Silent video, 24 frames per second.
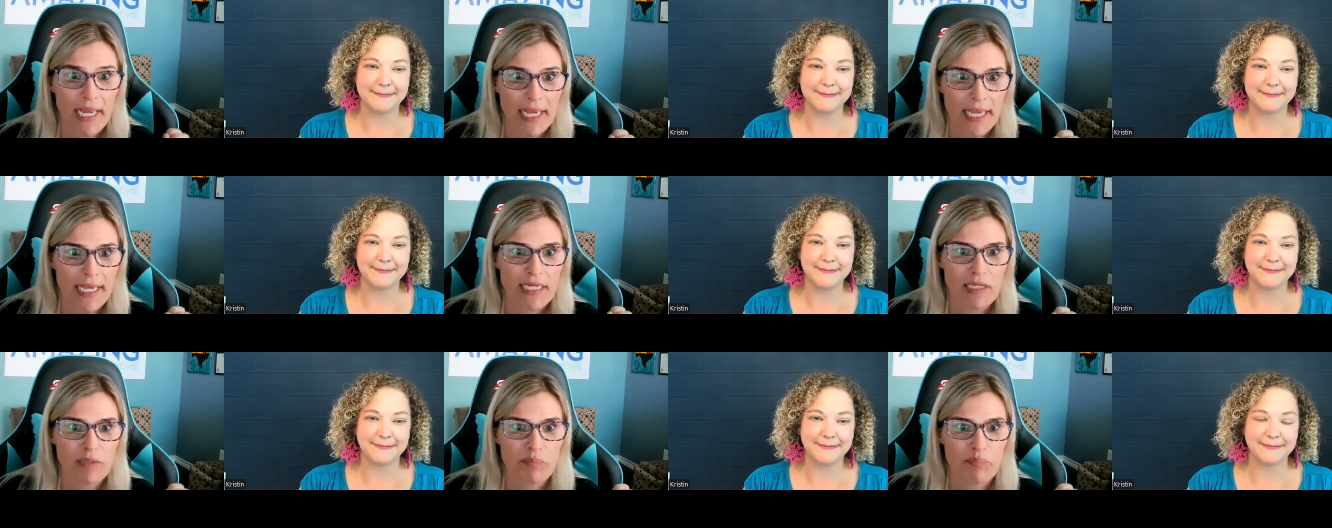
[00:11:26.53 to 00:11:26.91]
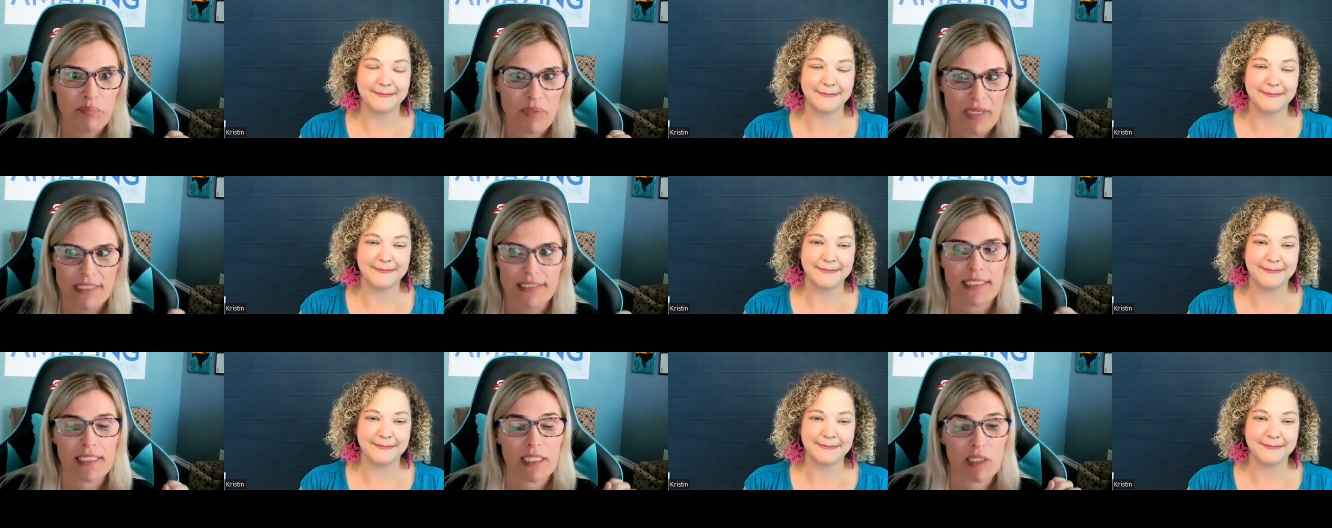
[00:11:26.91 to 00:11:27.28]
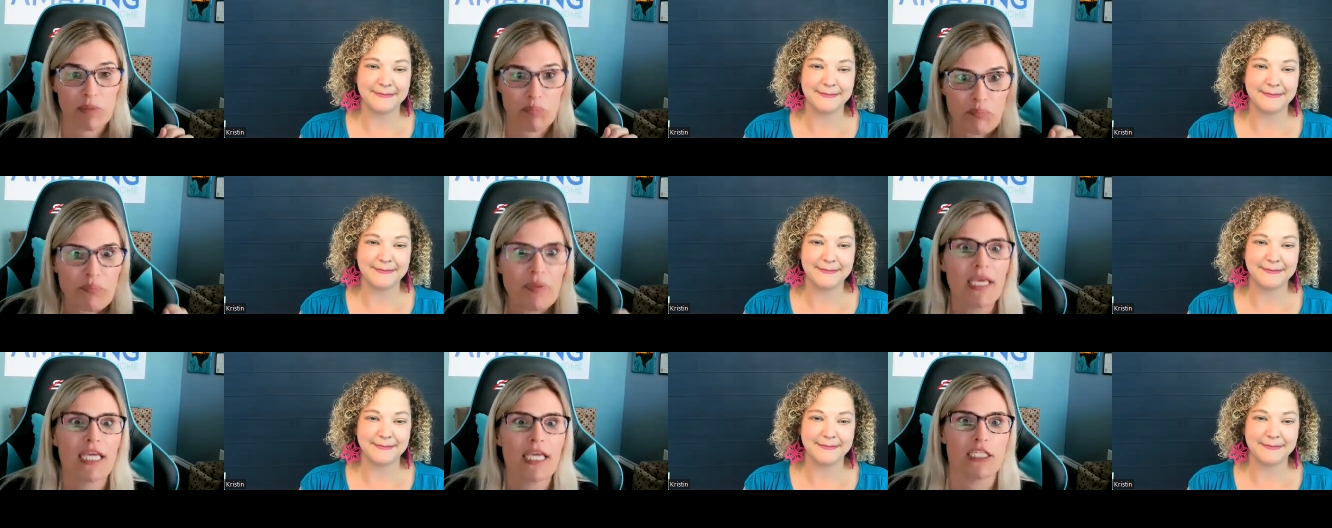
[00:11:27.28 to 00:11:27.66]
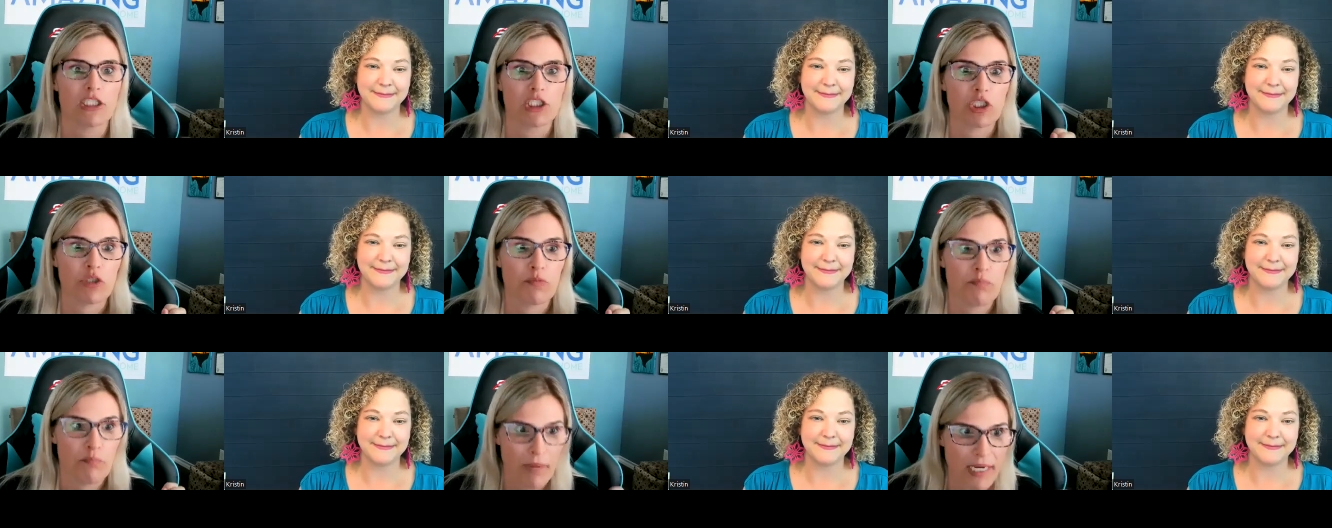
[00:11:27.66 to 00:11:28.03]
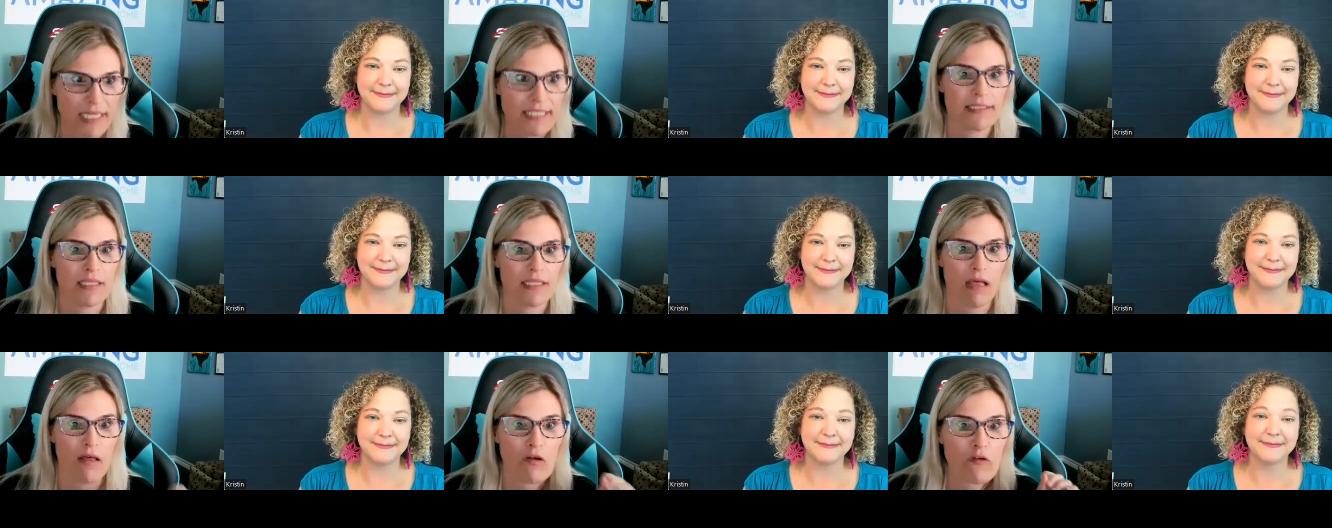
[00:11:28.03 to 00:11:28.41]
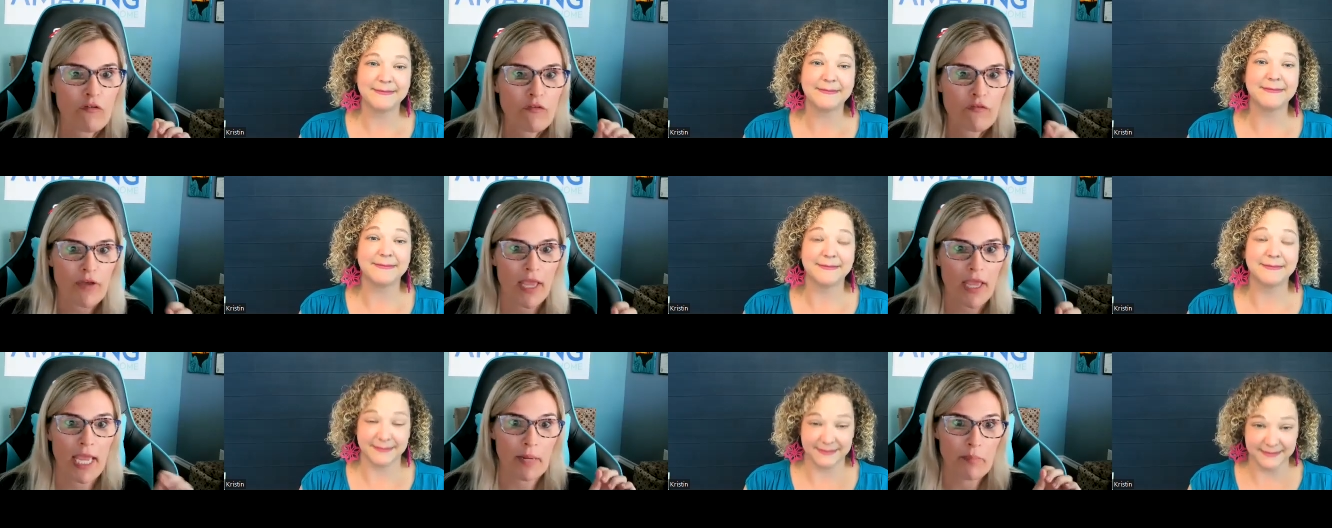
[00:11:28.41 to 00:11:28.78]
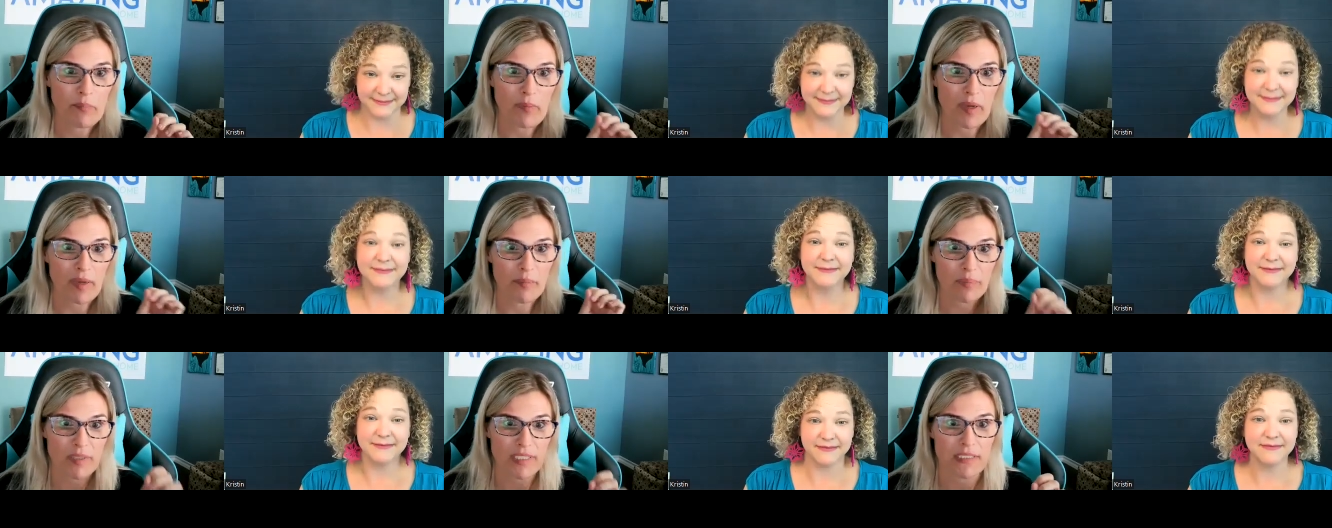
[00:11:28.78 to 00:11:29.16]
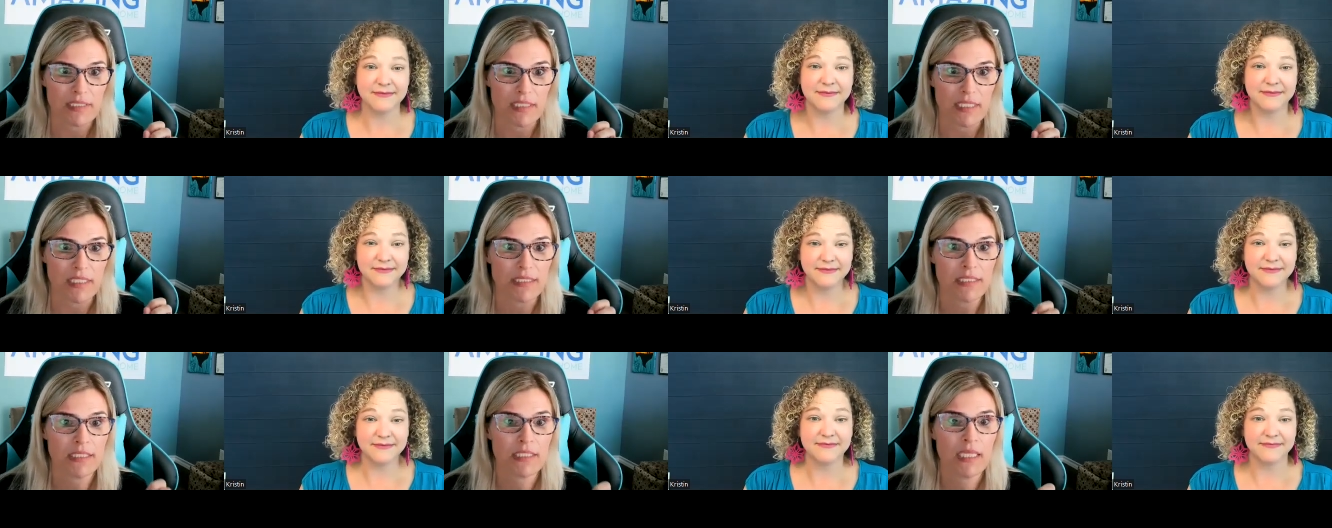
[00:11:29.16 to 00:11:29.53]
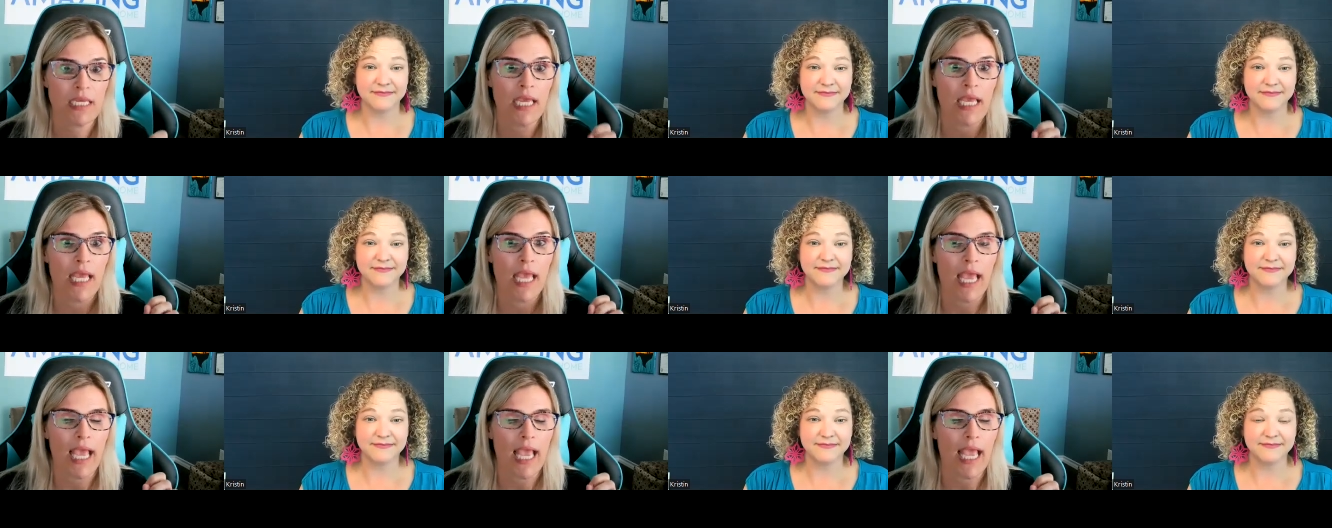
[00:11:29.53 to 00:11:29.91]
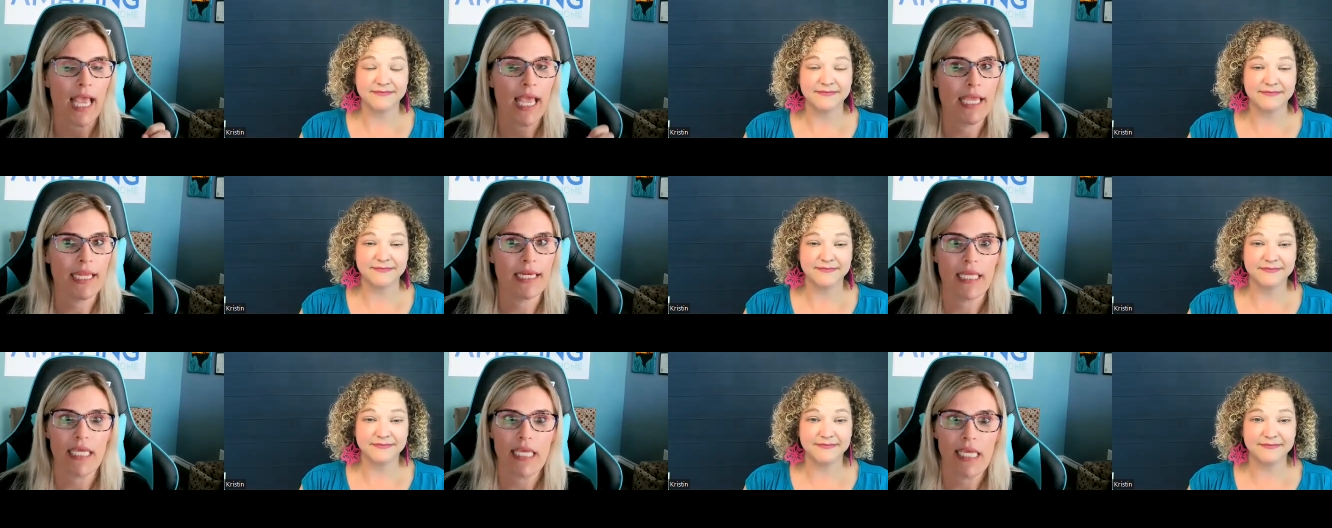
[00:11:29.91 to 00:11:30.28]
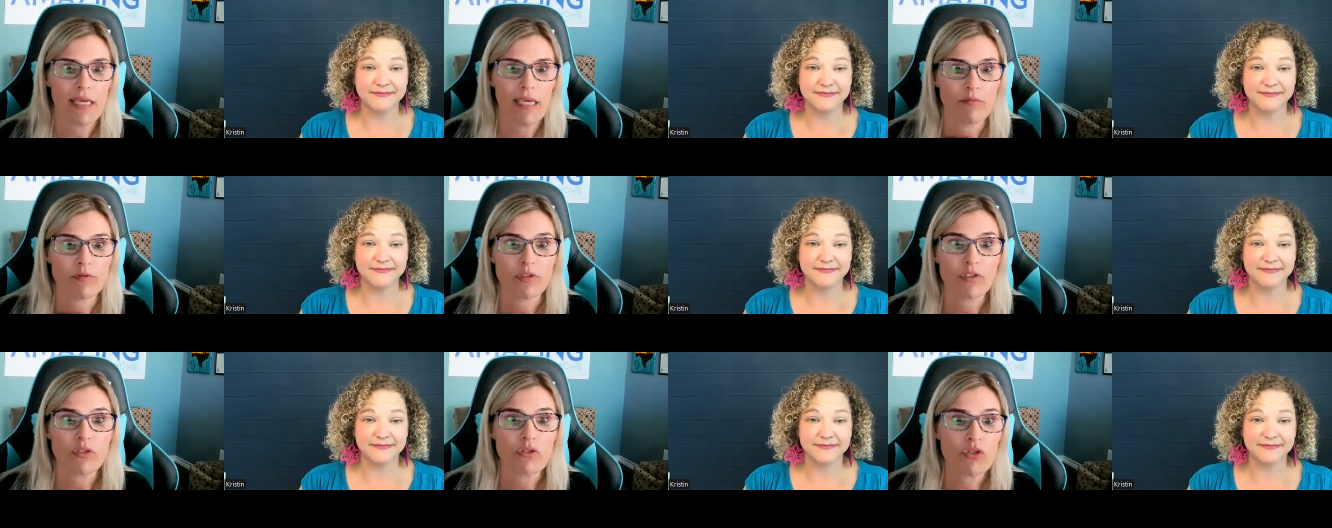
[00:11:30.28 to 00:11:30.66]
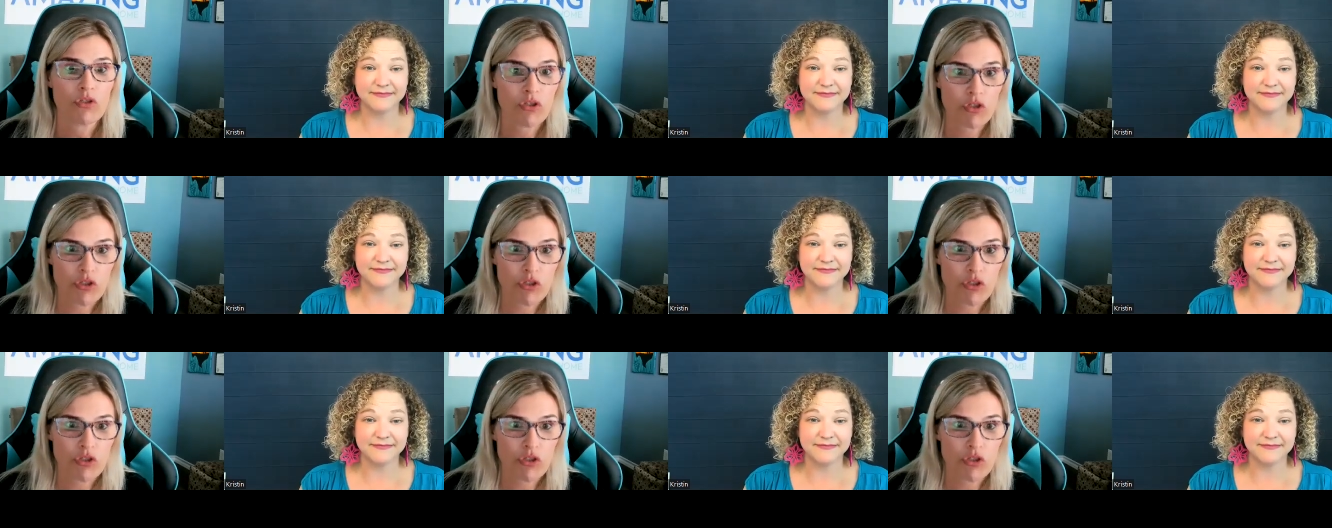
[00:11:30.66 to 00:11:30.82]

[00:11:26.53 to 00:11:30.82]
Speaker 1: I had to basically pitch myself and my business. And it was